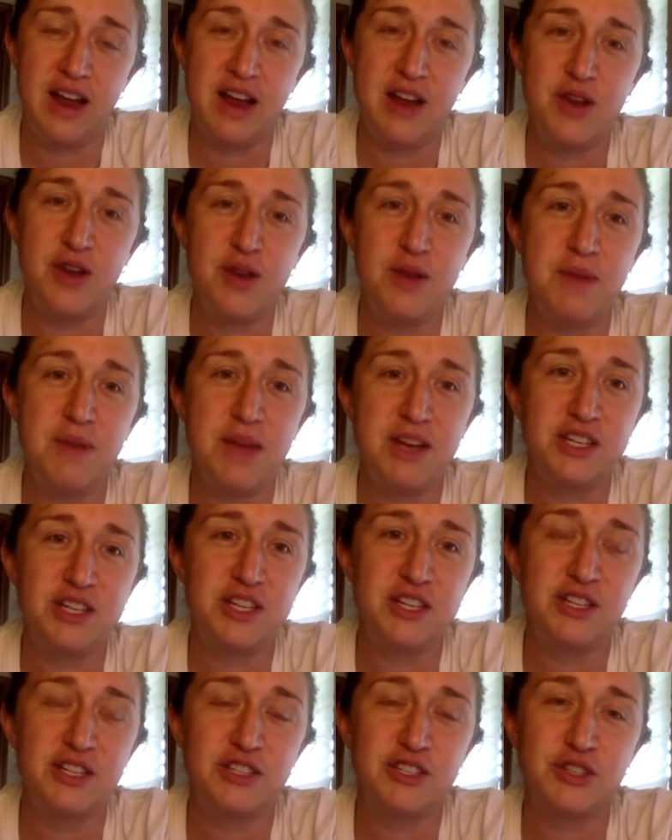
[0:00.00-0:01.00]
I know you
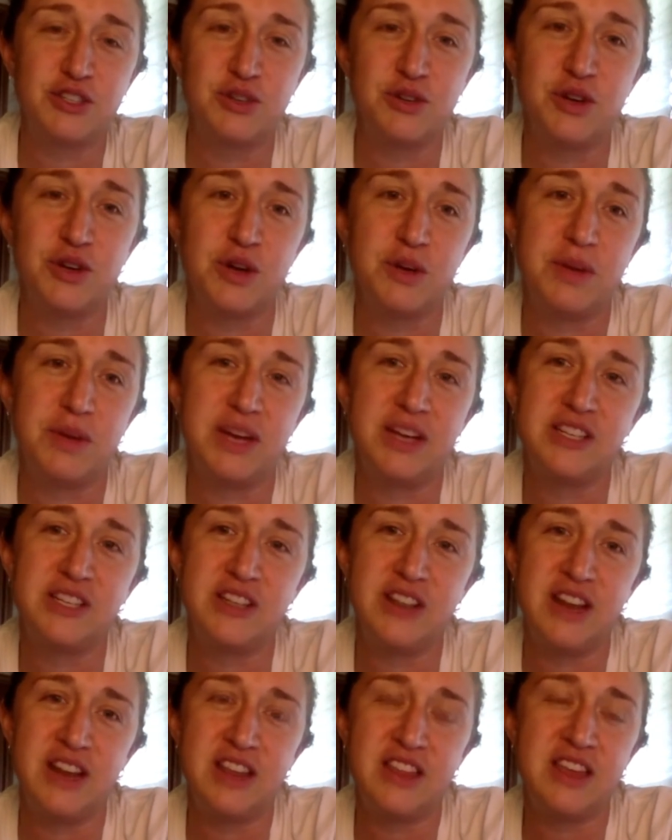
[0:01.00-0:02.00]
mentioned the scooter, but is
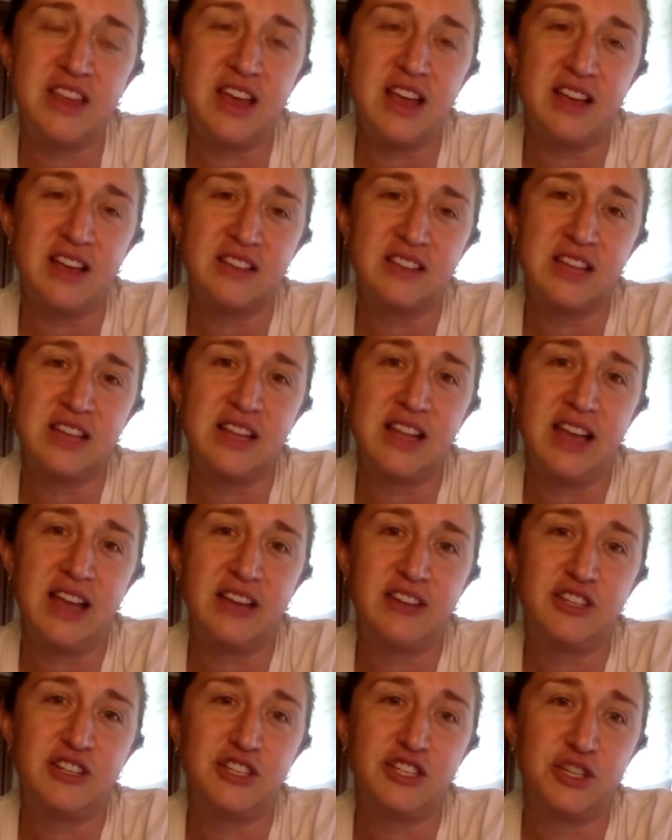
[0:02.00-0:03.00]
there anything else they
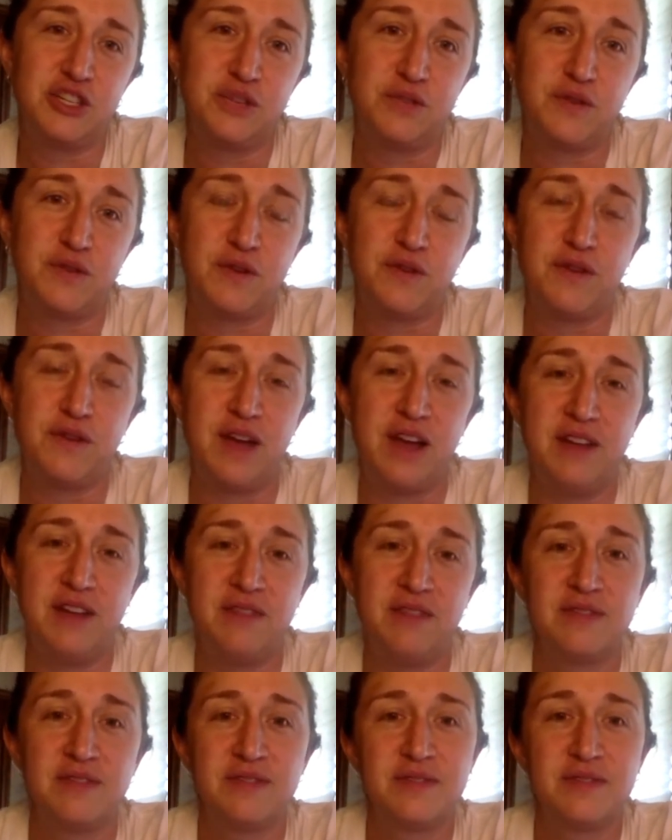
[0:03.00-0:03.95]
like to do for fun?